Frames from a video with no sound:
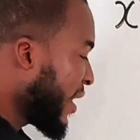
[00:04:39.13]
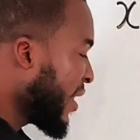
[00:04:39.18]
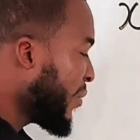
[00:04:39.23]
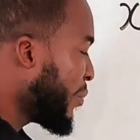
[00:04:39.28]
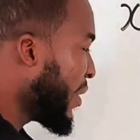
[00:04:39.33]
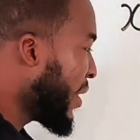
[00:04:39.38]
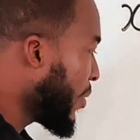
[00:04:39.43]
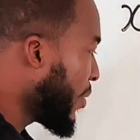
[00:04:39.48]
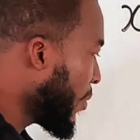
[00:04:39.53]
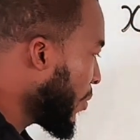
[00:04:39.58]
it
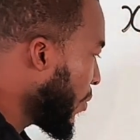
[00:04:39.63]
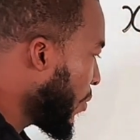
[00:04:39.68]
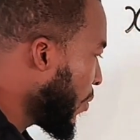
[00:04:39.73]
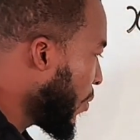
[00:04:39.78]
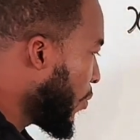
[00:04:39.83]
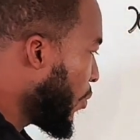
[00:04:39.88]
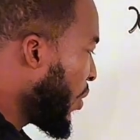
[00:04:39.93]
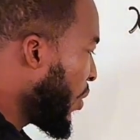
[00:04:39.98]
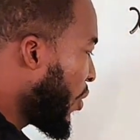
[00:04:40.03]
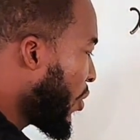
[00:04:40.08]
been
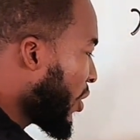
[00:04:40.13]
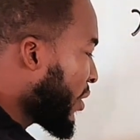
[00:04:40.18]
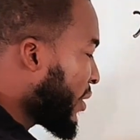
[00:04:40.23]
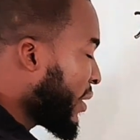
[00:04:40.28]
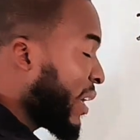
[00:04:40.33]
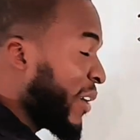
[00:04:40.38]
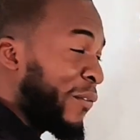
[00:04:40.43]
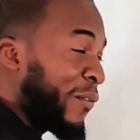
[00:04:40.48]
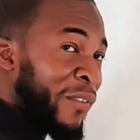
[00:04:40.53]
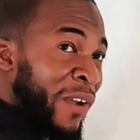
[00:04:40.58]
we
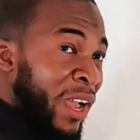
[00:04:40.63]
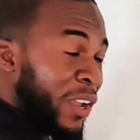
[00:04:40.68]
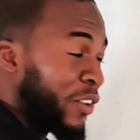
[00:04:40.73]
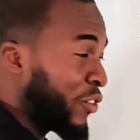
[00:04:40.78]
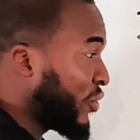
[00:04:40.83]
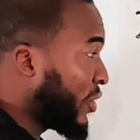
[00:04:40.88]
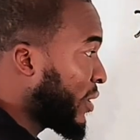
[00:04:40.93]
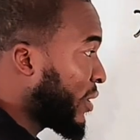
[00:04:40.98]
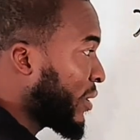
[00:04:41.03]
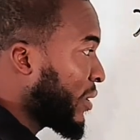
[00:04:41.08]
got a
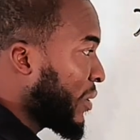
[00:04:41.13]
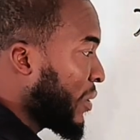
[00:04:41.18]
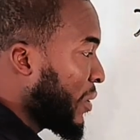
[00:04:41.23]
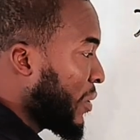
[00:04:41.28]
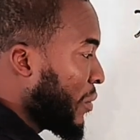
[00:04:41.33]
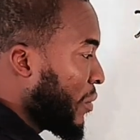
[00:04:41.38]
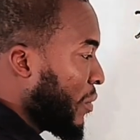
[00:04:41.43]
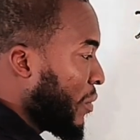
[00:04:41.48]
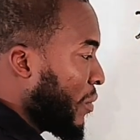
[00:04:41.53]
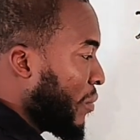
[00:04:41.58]
fraction,
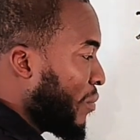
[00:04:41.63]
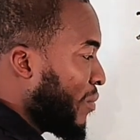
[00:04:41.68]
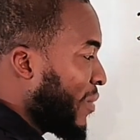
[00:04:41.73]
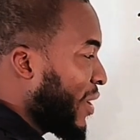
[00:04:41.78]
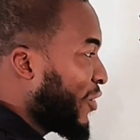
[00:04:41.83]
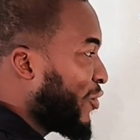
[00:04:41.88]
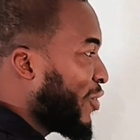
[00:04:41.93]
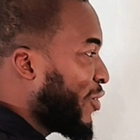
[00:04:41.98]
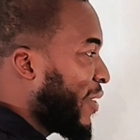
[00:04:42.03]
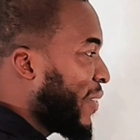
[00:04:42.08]

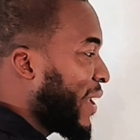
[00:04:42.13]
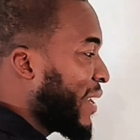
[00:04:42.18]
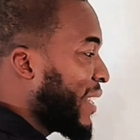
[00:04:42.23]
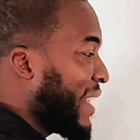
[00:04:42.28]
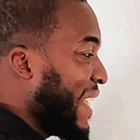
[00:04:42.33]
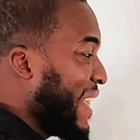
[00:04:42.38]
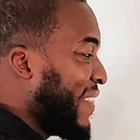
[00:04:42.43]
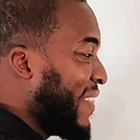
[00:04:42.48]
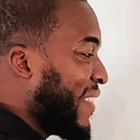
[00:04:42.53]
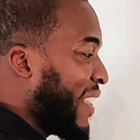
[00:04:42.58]
make sure
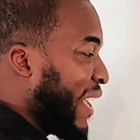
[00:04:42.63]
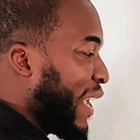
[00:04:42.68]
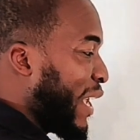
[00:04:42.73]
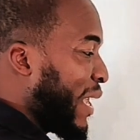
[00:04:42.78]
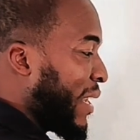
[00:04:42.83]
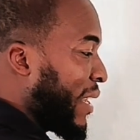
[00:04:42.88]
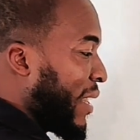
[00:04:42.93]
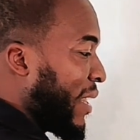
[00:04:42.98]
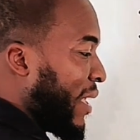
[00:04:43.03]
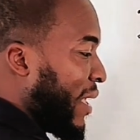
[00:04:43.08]
that in the
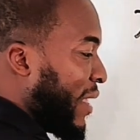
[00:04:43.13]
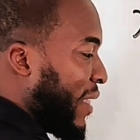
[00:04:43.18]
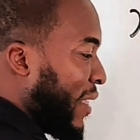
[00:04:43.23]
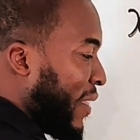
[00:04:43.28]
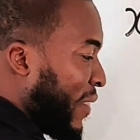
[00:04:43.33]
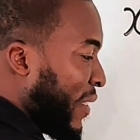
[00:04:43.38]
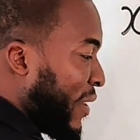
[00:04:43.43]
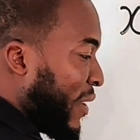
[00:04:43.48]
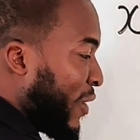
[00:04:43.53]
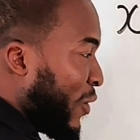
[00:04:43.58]
end,
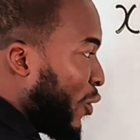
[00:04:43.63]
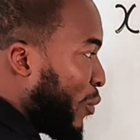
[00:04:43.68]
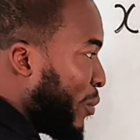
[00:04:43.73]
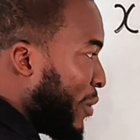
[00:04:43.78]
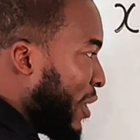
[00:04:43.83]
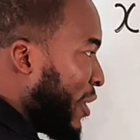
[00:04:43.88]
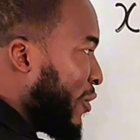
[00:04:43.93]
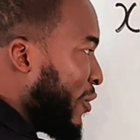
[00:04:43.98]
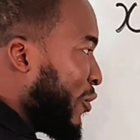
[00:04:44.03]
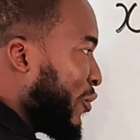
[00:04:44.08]
the
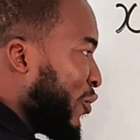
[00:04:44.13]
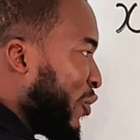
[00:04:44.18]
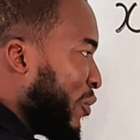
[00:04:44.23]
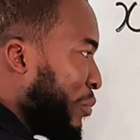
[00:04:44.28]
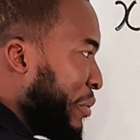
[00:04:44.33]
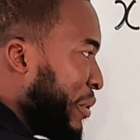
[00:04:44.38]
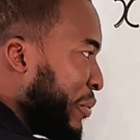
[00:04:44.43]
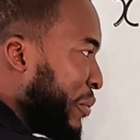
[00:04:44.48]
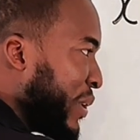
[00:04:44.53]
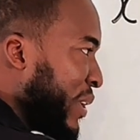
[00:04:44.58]
denominator
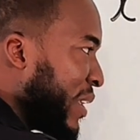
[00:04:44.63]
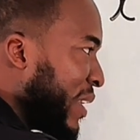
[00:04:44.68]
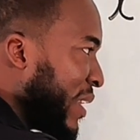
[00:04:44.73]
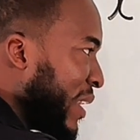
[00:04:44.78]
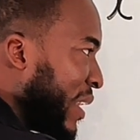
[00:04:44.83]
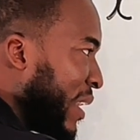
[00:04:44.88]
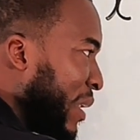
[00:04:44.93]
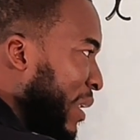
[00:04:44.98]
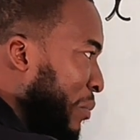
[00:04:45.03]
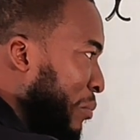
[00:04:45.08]
should be
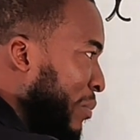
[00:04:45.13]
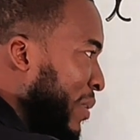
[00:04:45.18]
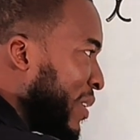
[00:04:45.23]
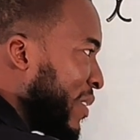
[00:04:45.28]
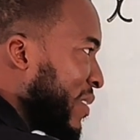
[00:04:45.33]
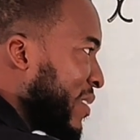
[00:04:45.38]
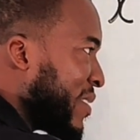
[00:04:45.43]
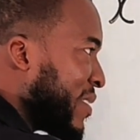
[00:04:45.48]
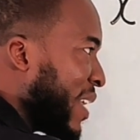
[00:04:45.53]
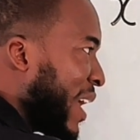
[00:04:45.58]
written
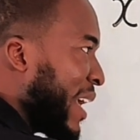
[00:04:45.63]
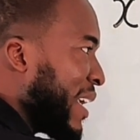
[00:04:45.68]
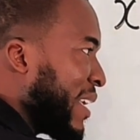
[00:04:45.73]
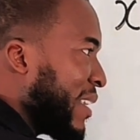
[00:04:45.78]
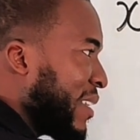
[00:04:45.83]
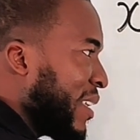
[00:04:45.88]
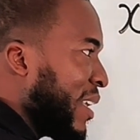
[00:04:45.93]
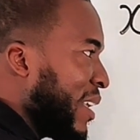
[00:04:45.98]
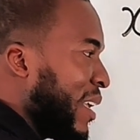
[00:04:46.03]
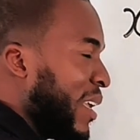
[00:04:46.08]

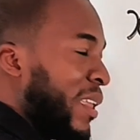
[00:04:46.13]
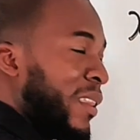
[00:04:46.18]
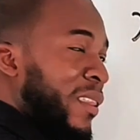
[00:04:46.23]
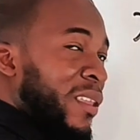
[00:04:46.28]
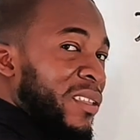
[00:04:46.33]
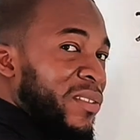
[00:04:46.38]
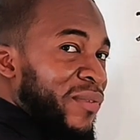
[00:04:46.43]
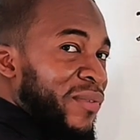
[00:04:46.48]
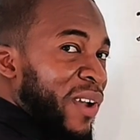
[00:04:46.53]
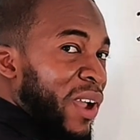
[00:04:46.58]
beside
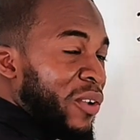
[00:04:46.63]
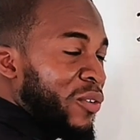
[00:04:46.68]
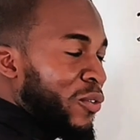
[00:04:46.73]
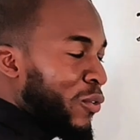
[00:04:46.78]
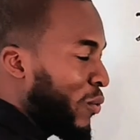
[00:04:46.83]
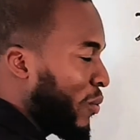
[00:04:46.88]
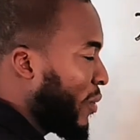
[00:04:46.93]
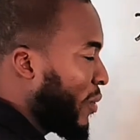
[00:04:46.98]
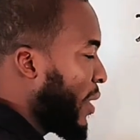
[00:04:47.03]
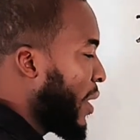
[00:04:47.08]
this
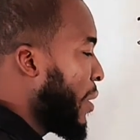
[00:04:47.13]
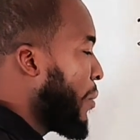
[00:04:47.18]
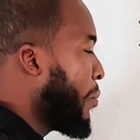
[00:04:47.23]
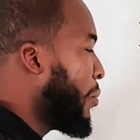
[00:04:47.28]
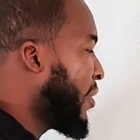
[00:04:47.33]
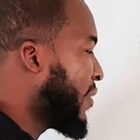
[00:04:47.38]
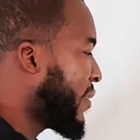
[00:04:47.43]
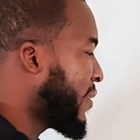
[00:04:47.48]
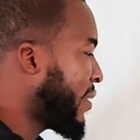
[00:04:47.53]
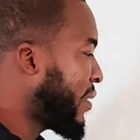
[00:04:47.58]
factor.
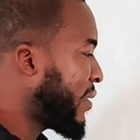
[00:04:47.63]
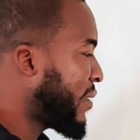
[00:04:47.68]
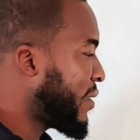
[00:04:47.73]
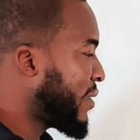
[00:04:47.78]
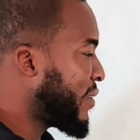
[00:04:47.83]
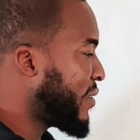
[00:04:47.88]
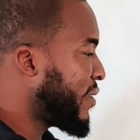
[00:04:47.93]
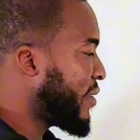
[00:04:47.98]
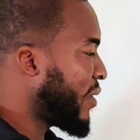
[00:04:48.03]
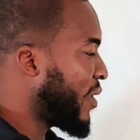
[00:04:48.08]
But since it
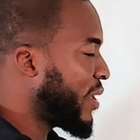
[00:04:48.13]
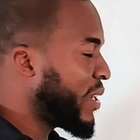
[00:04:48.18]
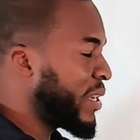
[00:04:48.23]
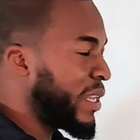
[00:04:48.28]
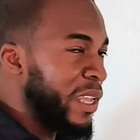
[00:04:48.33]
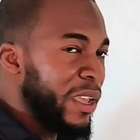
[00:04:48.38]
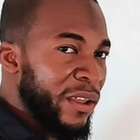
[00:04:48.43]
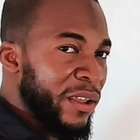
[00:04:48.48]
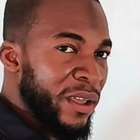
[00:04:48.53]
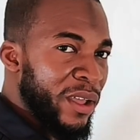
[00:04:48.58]
is
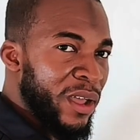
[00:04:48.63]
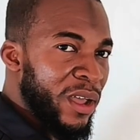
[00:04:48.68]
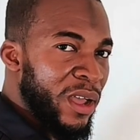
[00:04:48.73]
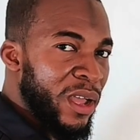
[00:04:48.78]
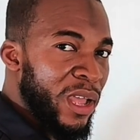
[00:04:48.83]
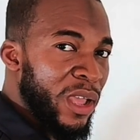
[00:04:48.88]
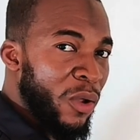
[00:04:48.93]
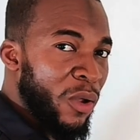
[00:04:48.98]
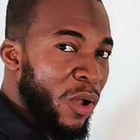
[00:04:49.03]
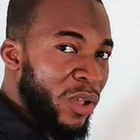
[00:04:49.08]
only a
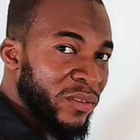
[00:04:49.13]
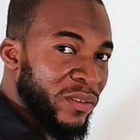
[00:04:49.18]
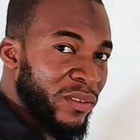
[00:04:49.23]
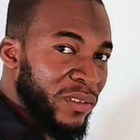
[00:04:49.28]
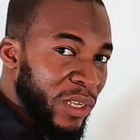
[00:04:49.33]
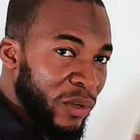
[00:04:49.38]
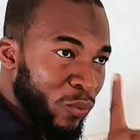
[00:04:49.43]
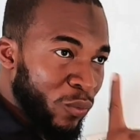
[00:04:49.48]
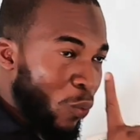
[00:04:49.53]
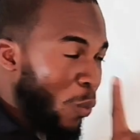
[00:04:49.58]

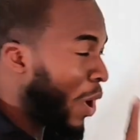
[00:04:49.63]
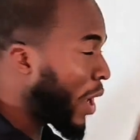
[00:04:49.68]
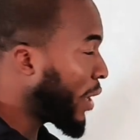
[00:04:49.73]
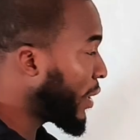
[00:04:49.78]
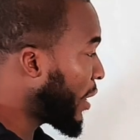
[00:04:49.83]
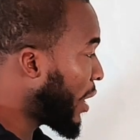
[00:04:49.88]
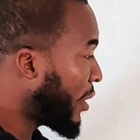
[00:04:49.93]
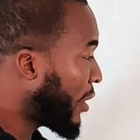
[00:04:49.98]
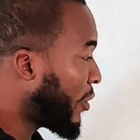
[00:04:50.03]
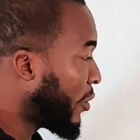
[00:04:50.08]
constant
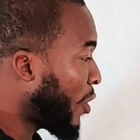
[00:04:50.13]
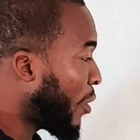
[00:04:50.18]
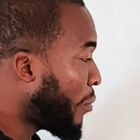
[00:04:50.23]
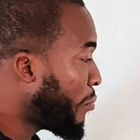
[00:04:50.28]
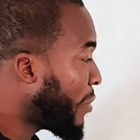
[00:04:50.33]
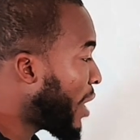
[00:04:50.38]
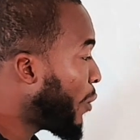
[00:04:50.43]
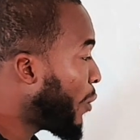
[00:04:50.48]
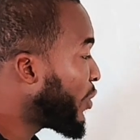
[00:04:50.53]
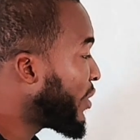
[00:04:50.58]
1
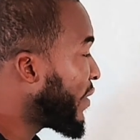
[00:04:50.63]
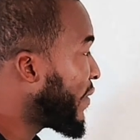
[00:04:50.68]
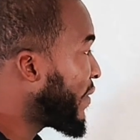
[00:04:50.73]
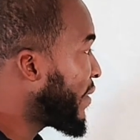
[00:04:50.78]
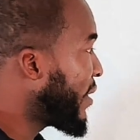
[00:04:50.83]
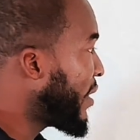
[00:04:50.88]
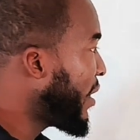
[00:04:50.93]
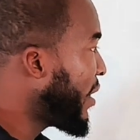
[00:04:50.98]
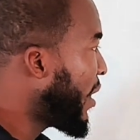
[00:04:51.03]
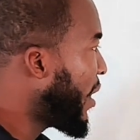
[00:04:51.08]
number, which is
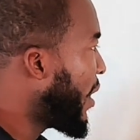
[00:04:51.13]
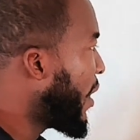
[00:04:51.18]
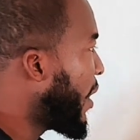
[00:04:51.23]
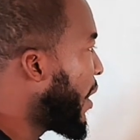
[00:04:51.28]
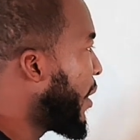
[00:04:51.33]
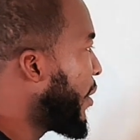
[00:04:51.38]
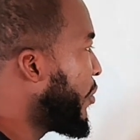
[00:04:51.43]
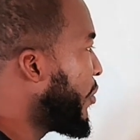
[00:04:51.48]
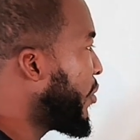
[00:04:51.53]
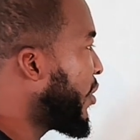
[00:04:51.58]
3,
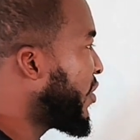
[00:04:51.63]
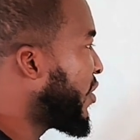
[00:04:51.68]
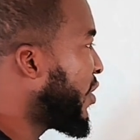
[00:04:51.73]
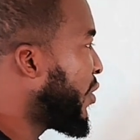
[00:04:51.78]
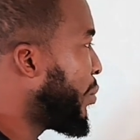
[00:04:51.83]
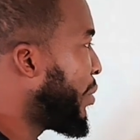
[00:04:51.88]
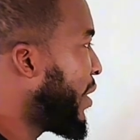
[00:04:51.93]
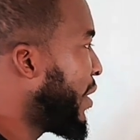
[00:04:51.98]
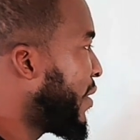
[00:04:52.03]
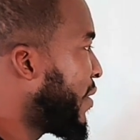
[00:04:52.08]
just
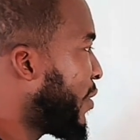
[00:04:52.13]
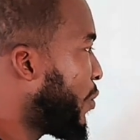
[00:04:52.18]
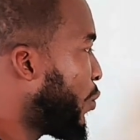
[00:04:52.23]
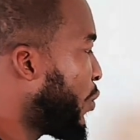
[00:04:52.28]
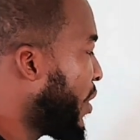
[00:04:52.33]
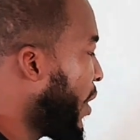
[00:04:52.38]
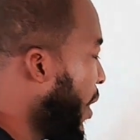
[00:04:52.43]
replace it with